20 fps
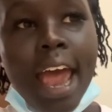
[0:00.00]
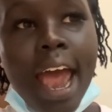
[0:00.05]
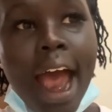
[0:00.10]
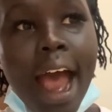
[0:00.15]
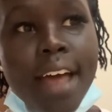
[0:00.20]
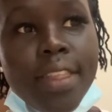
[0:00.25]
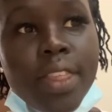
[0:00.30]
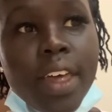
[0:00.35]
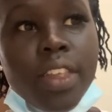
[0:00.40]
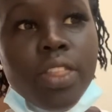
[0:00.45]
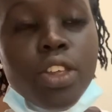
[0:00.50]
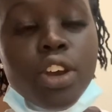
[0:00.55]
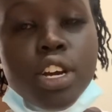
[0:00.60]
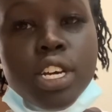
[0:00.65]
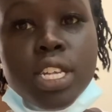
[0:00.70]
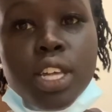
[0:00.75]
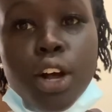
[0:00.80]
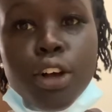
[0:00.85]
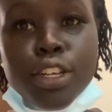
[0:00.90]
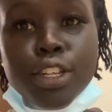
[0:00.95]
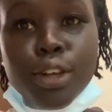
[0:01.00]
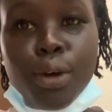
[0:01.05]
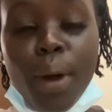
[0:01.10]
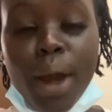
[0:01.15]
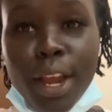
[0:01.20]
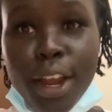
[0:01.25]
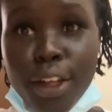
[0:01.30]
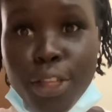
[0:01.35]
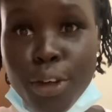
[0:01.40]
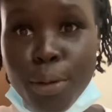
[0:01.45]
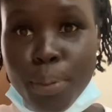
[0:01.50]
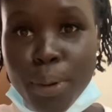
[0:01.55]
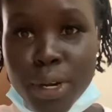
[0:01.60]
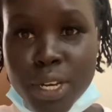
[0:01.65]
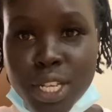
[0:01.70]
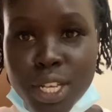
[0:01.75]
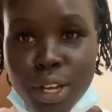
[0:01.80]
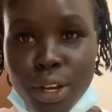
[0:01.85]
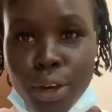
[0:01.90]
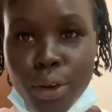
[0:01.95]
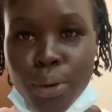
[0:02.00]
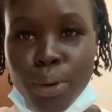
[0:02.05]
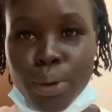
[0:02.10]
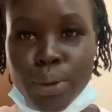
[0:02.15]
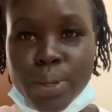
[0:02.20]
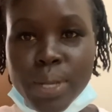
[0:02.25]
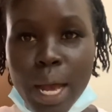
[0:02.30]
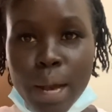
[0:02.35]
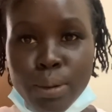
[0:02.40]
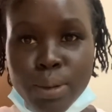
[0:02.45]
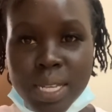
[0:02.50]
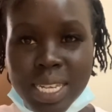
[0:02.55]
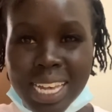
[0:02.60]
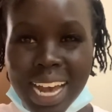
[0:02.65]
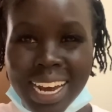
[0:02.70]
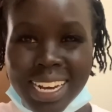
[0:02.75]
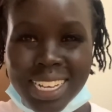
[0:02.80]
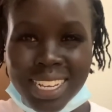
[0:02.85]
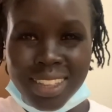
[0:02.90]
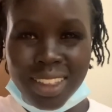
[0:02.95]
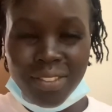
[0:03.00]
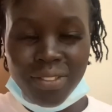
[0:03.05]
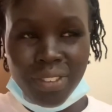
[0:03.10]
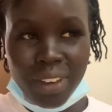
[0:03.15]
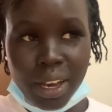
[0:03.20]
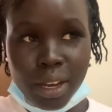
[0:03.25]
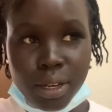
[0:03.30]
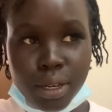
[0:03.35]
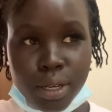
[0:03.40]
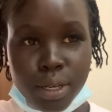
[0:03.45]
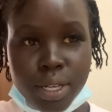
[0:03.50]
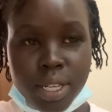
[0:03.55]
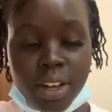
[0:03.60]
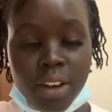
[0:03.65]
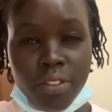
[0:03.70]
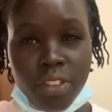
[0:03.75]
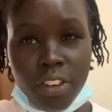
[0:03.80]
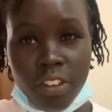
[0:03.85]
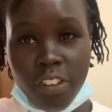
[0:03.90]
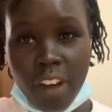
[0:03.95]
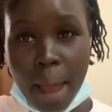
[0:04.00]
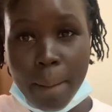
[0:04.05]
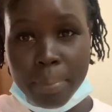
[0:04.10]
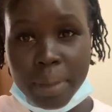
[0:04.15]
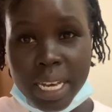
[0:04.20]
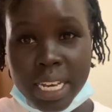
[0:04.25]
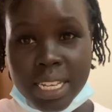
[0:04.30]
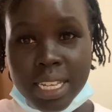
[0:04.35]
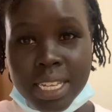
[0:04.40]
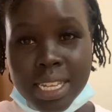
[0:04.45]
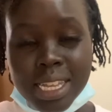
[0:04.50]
And then there's also another person who goes outside to the vehicles of the families.